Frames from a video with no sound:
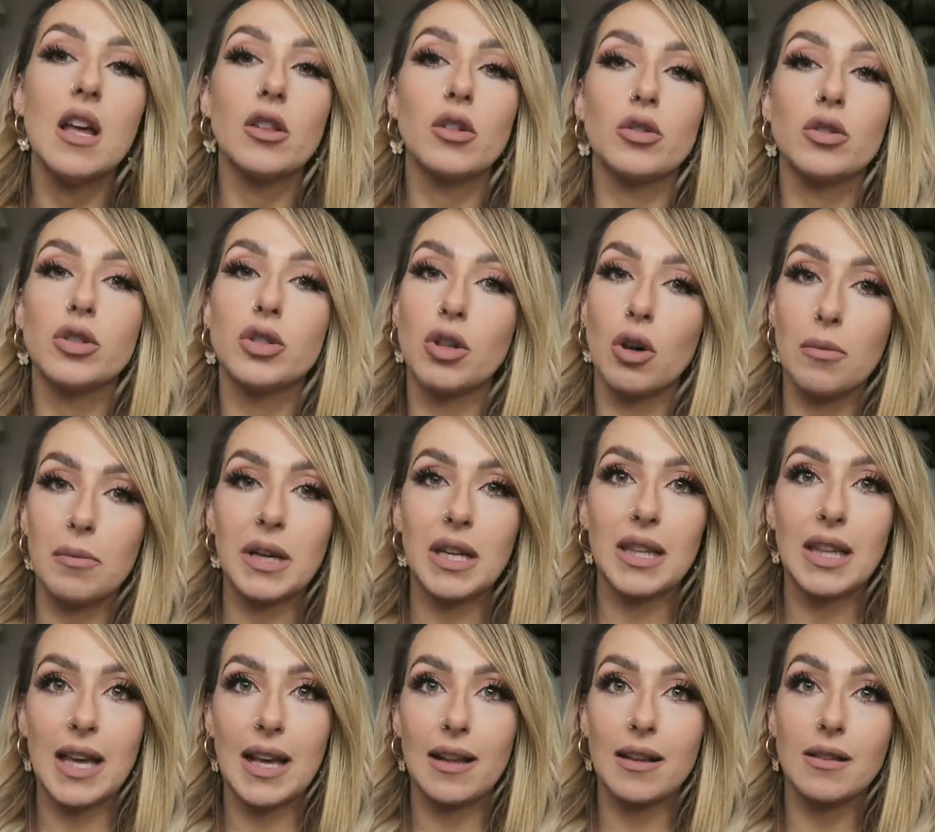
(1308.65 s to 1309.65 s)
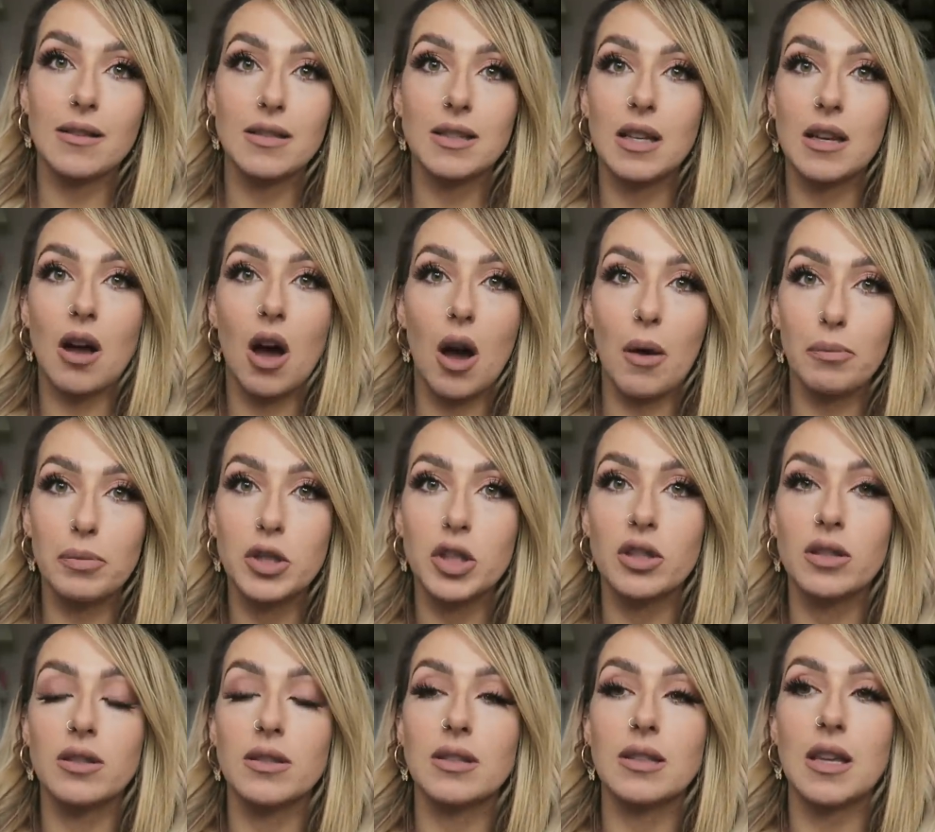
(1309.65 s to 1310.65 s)
There's so many things and
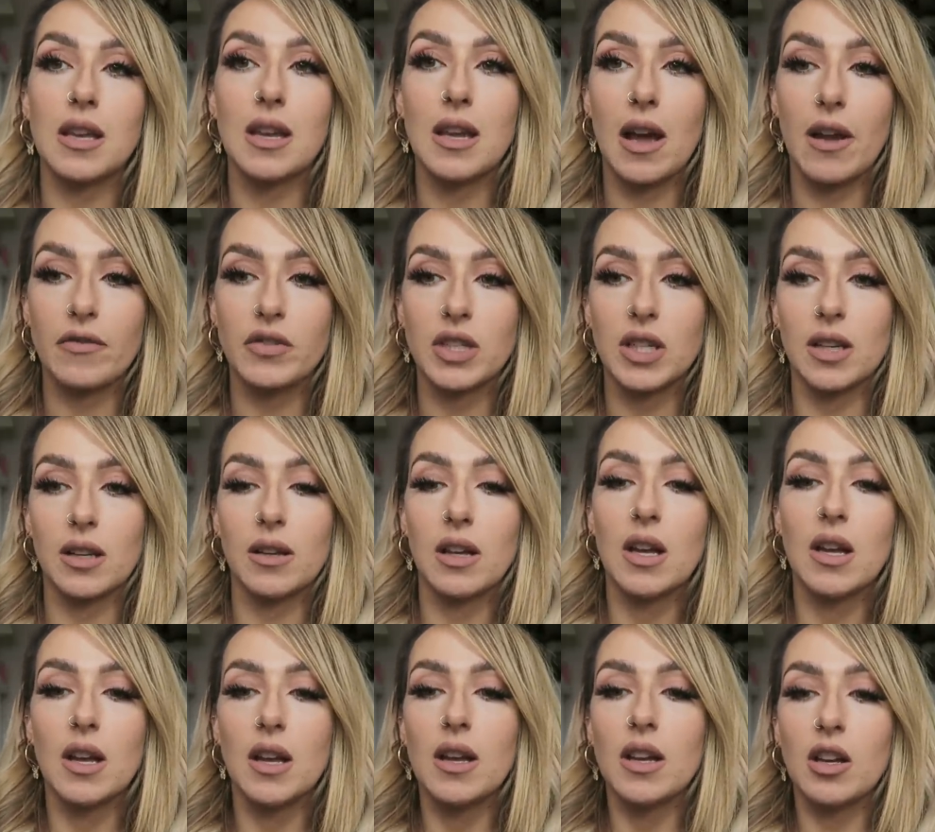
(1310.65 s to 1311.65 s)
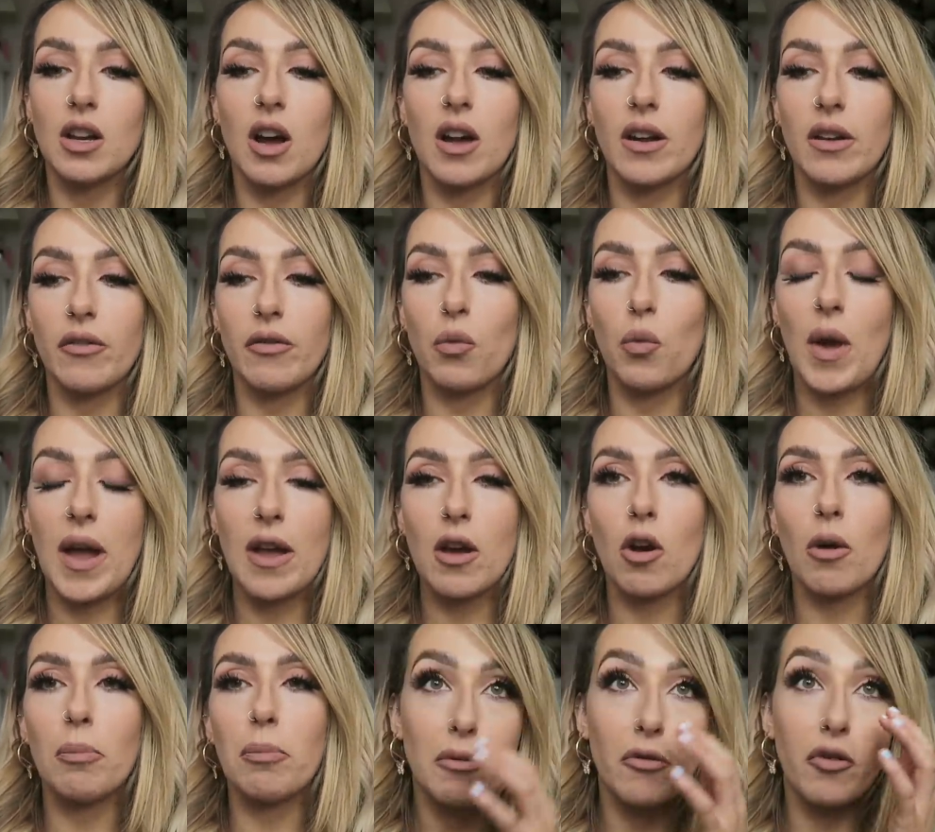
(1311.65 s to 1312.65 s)
options that you have to kind of weigh
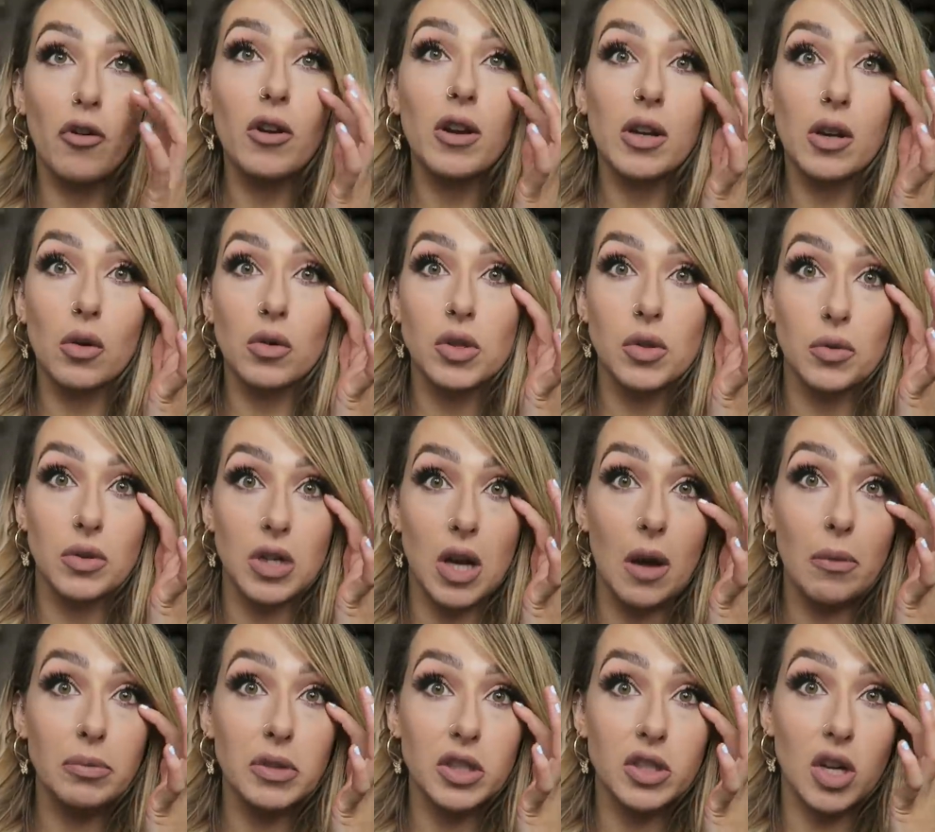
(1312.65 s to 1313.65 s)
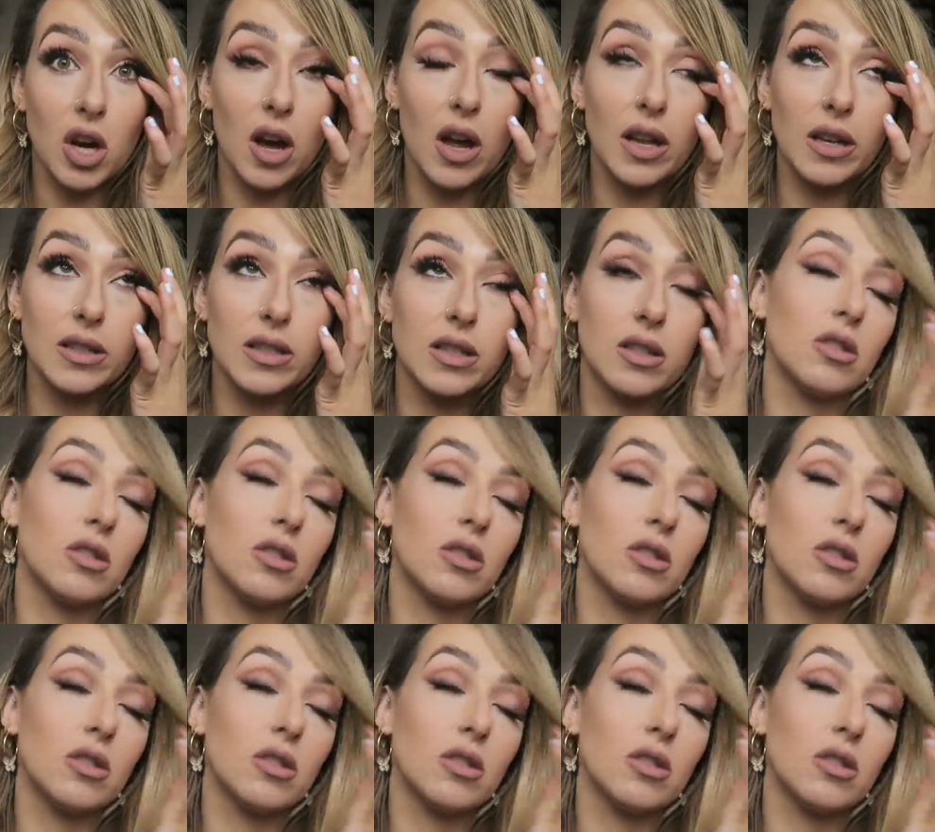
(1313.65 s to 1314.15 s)
up before you go to adopt a child.